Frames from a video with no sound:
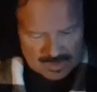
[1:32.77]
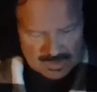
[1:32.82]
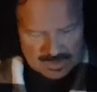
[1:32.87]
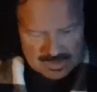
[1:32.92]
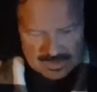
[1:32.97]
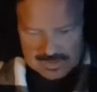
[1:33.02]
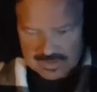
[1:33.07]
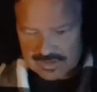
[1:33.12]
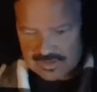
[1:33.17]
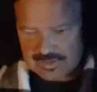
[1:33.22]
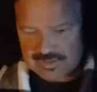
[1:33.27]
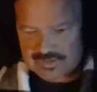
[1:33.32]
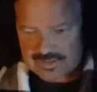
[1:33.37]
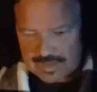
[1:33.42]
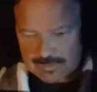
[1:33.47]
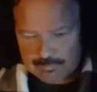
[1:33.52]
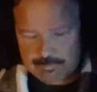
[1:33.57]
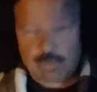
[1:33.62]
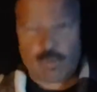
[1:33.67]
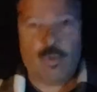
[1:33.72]
It is
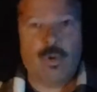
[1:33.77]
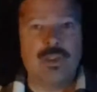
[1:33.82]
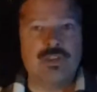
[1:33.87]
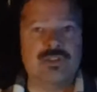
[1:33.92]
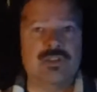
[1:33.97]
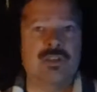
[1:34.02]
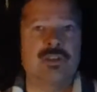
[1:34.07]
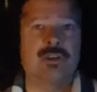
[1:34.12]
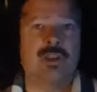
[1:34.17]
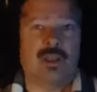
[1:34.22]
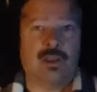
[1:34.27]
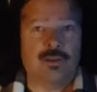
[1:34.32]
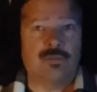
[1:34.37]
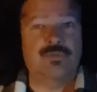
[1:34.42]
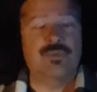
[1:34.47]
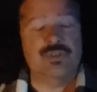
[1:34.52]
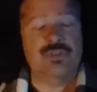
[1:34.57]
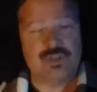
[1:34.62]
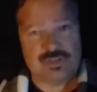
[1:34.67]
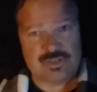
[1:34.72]
a poison of
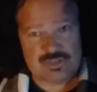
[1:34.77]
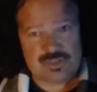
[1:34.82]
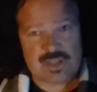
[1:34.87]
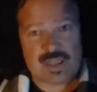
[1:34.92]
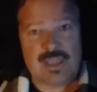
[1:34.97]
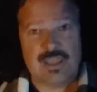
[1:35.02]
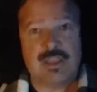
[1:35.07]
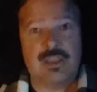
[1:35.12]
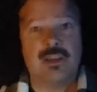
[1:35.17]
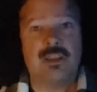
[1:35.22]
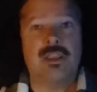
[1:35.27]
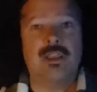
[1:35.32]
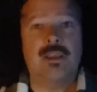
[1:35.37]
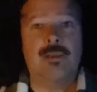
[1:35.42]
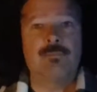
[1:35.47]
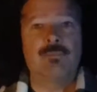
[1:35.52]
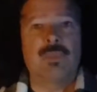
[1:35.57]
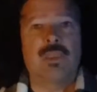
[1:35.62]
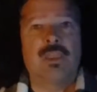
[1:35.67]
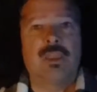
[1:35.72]
society.
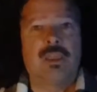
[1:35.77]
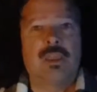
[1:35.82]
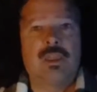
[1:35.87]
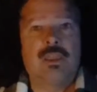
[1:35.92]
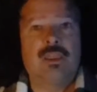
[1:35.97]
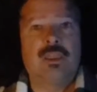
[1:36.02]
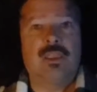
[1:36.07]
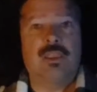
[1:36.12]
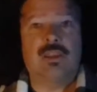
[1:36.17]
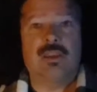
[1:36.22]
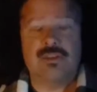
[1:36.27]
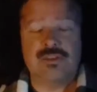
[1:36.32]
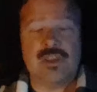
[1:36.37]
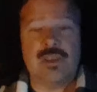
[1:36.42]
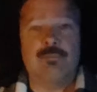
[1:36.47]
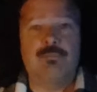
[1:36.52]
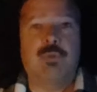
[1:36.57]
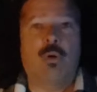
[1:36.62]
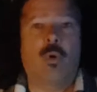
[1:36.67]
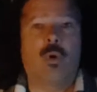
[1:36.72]
It is a
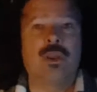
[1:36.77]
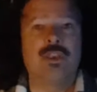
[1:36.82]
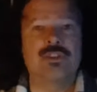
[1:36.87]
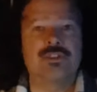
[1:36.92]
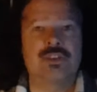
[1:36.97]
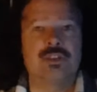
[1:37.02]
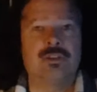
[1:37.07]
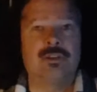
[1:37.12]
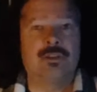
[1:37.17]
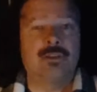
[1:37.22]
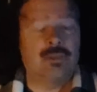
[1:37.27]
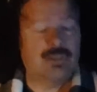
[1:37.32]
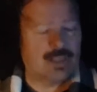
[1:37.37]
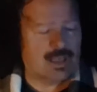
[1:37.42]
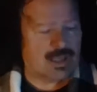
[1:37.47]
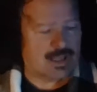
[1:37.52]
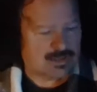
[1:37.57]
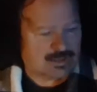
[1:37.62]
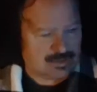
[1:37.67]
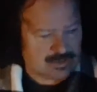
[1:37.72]
poison
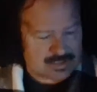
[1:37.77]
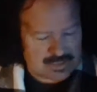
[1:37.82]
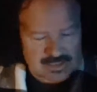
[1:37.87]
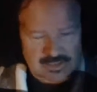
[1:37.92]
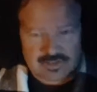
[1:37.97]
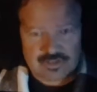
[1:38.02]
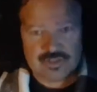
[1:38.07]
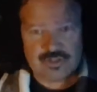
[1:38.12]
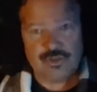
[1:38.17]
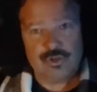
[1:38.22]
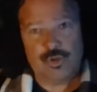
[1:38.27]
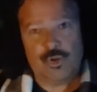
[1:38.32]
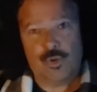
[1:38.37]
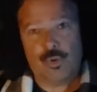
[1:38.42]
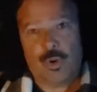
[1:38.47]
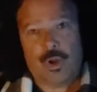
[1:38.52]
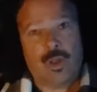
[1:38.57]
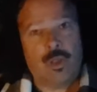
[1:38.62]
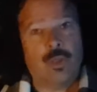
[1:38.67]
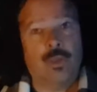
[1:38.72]
that leads to
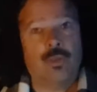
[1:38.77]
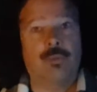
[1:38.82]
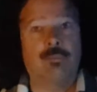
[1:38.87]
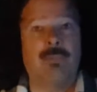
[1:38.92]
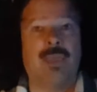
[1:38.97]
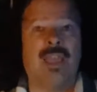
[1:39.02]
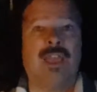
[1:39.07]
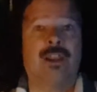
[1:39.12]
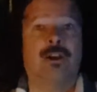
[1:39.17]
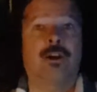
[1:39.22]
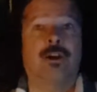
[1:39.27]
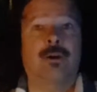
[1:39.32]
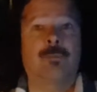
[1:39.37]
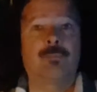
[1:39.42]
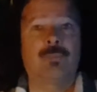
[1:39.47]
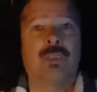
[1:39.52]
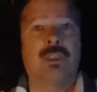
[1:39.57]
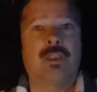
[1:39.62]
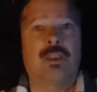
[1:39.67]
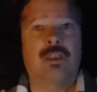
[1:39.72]
all manner
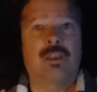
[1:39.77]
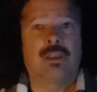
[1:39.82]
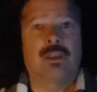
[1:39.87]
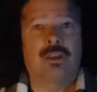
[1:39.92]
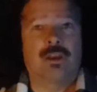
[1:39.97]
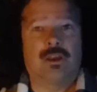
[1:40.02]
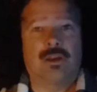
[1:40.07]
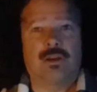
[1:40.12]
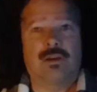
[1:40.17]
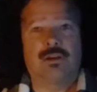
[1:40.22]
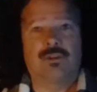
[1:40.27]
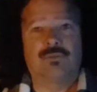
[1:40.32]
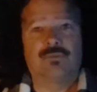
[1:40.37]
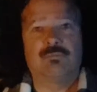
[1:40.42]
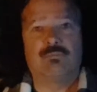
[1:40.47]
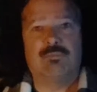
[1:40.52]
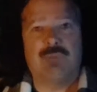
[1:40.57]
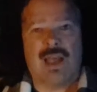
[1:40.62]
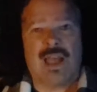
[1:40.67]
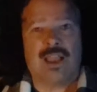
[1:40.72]
of
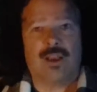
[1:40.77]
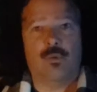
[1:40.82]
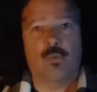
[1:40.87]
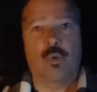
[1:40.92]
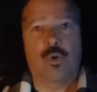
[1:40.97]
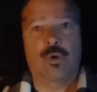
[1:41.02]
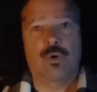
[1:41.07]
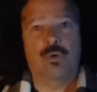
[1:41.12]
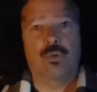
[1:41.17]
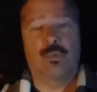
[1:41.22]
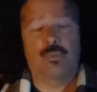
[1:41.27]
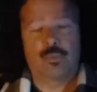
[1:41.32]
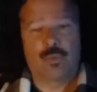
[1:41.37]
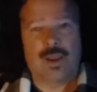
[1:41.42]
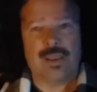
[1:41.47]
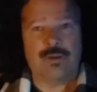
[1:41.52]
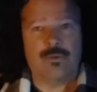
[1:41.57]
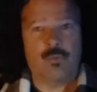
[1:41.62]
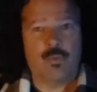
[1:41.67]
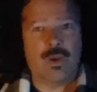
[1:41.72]
backward
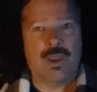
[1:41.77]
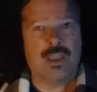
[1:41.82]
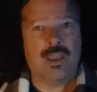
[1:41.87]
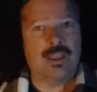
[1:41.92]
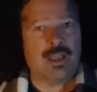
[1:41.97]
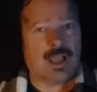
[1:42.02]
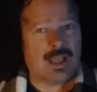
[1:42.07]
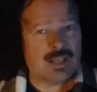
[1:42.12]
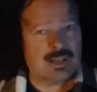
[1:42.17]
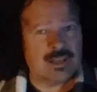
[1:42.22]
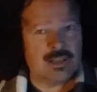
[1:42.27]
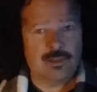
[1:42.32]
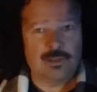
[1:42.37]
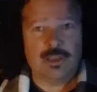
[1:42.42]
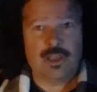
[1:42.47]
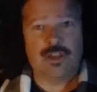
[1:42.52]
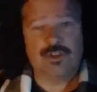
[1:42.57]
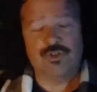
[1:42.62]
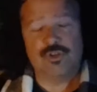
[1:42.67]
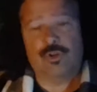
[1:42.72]
right-wing
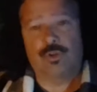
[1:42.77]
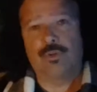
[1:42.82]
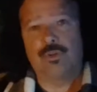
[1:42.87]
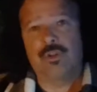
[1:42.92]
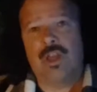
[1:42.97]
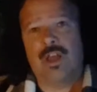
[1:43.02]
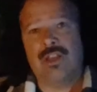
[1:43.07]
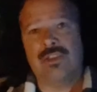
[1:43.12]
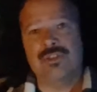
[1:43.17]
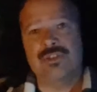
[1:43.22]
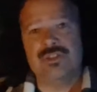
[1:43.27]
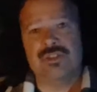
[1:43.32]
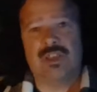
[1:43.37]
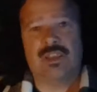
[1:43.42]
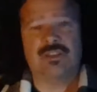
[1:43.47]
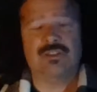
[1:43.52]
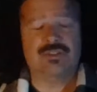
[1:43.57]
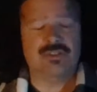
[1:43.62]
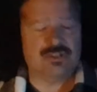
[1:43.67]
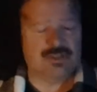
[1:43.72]
ideological
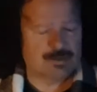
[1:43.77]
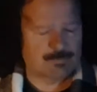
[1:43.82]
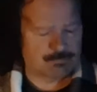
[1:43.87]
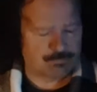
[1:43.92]
nonsense.